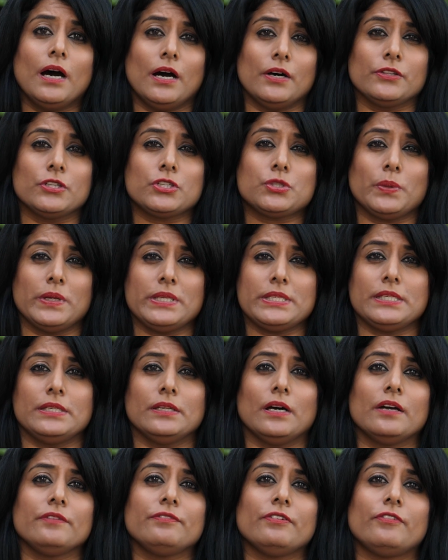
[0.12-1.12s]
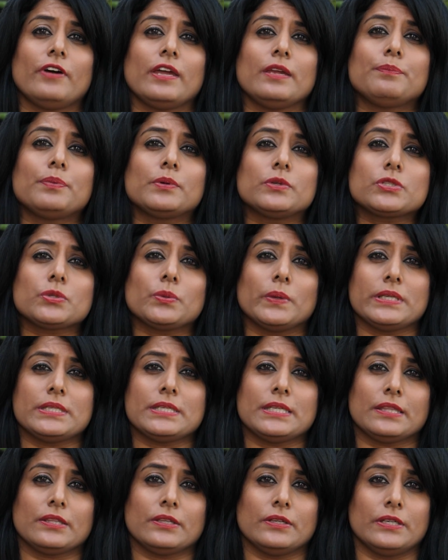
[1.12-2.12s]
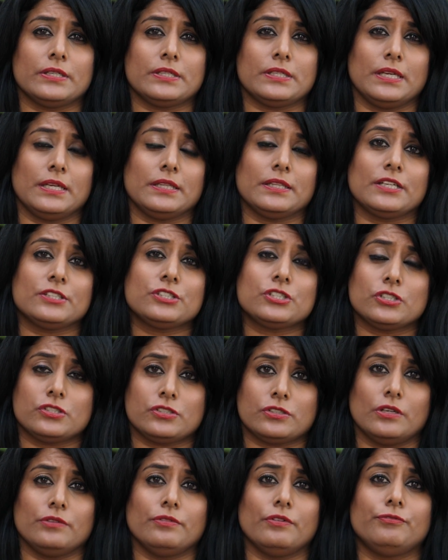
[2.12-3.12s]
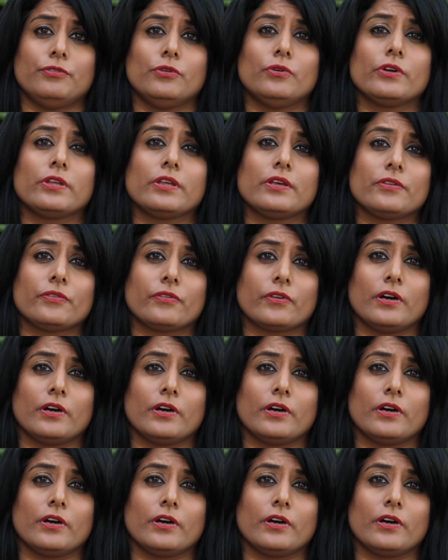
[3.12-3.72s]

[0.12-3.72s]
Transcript: On the 29th of April 2013, that's just over four years